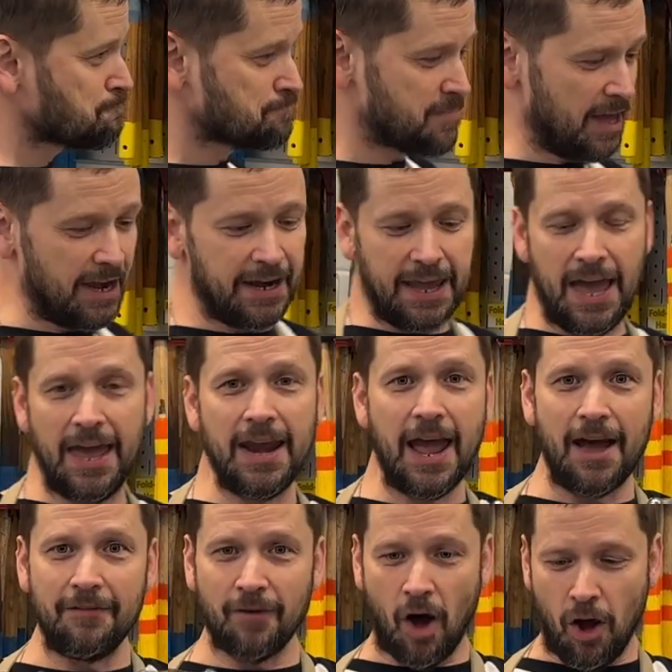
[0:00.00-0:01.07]
that, again,
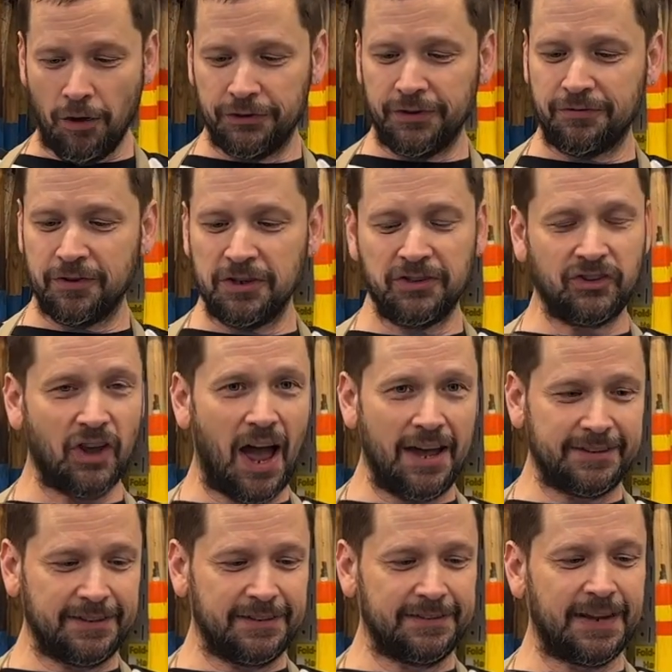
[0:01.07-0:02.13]
have all different
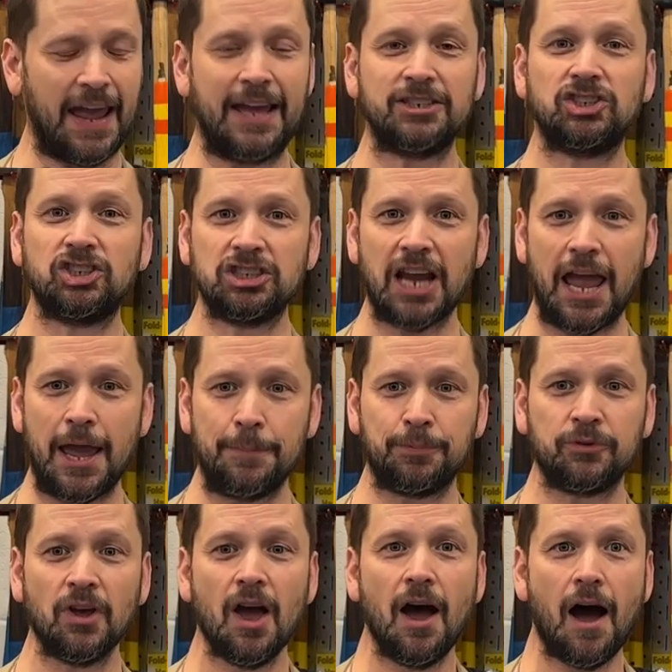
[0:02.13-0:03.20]
sizes and
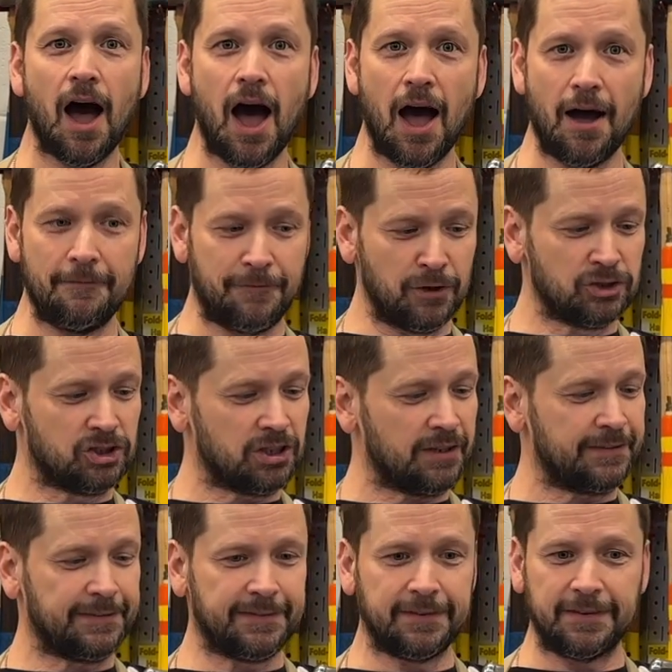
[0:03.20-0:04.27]
shapes for
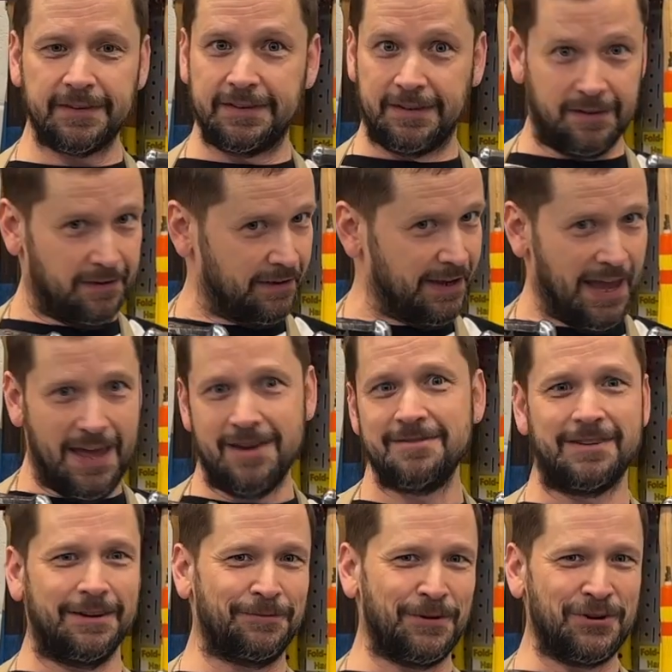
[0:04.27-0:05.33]
just, again,
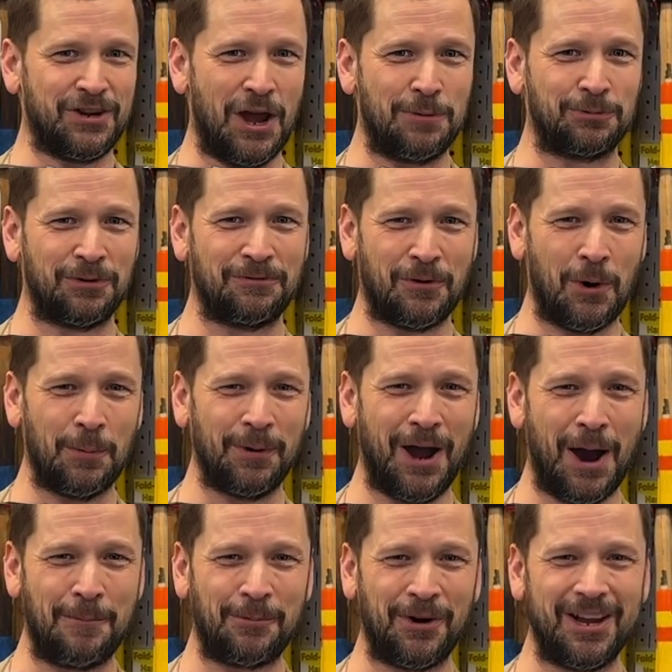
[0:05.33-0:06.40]
different types of forming
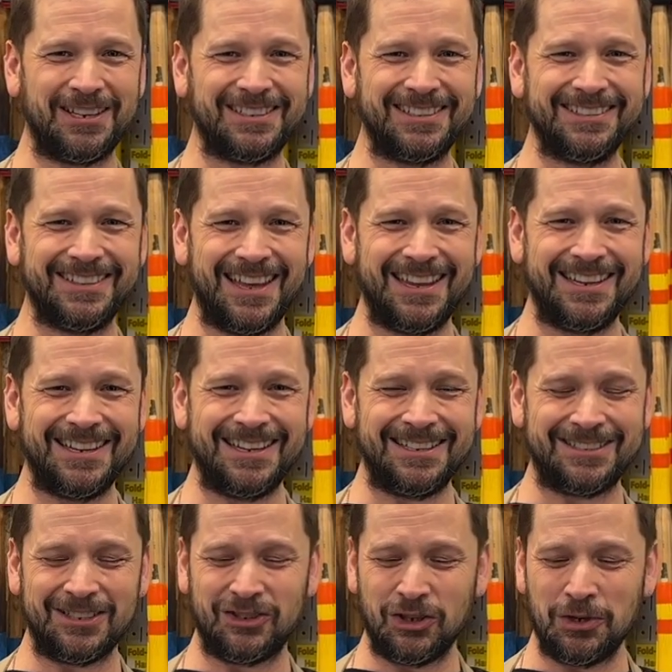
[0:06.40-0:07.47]
operations that you need
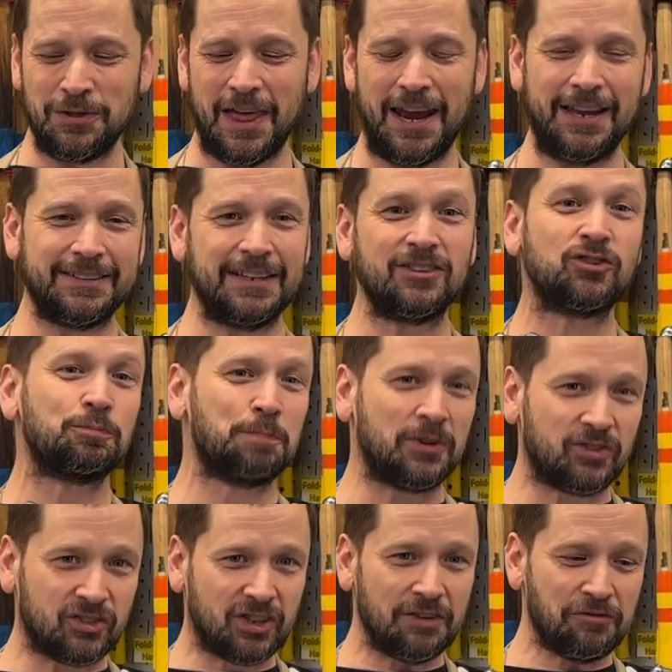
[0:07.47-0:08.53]
to do that isn't
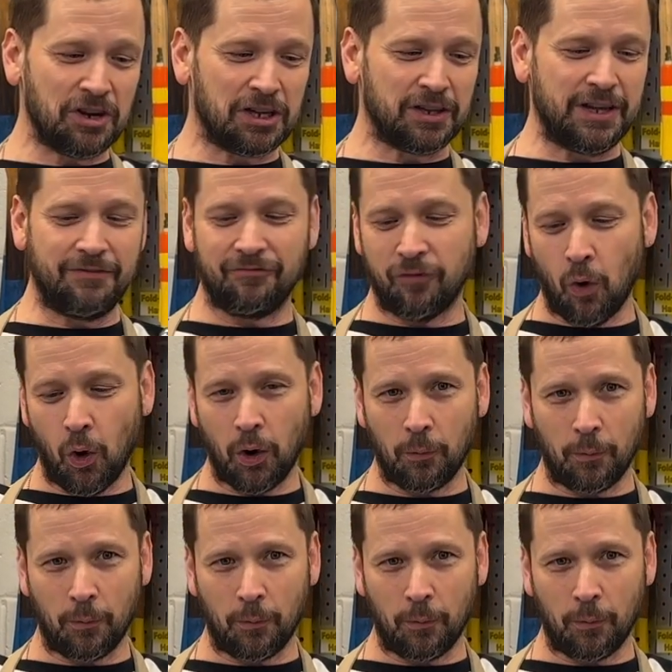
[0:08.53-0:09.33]
specifically for